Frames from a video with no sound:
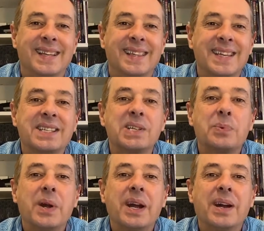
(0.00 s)
this is
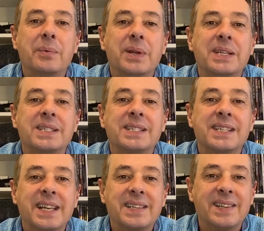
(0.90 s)
where we
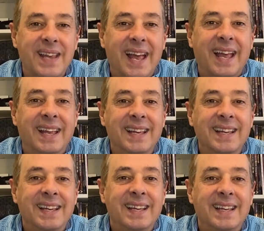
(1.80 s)
sit today
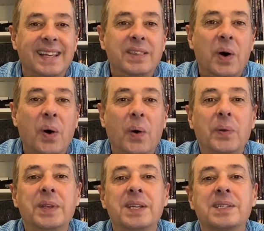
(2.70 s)
in the
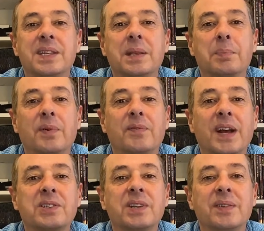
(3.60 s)
wholeness and the
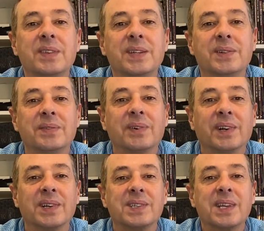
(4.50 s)
perfection of the
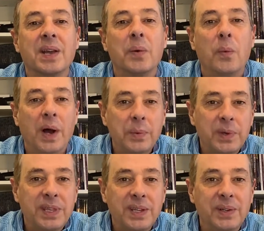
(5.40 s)
universe, one
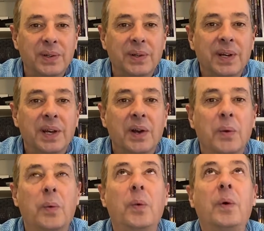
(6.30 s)
with you,
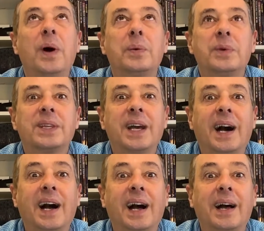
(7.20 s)
one with
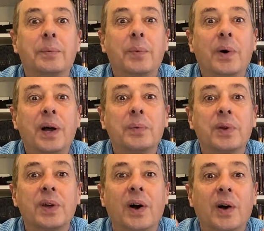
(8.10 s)
God, one
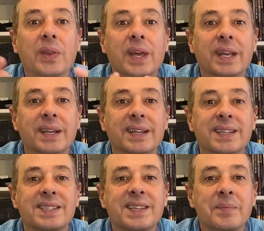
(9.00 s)
with all that
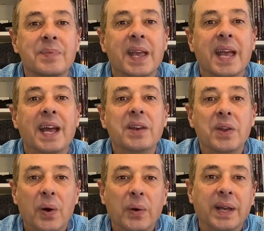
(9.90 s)
is, and
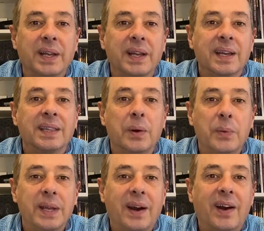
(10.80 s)
knowing that
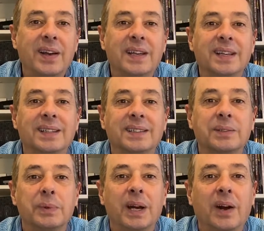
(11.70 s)
we are healed,
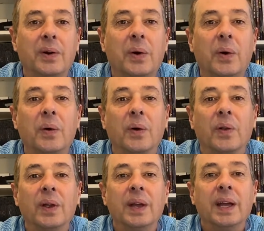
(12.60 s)
we are
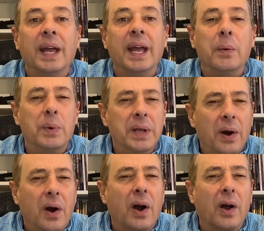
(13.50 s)
whole, and we
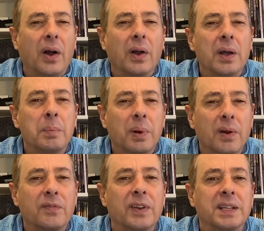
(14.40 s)
are
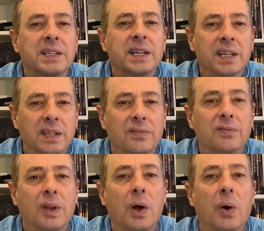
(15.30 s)
perfect in the
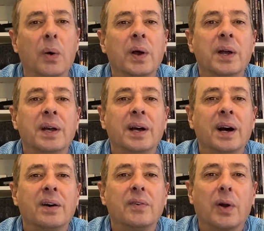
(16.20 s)
flow
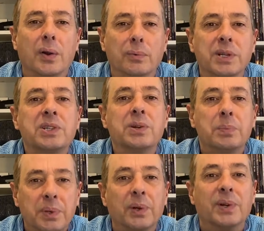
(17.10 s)
of our original
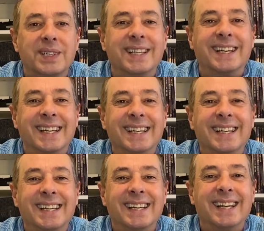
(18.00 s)
purity.
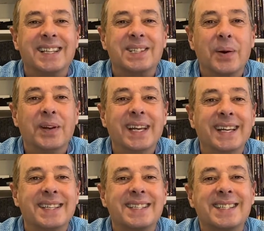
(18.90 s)
And so it
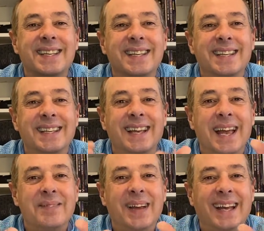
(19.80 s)
is.
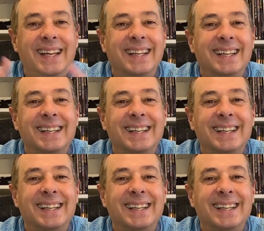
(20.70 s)
Amen.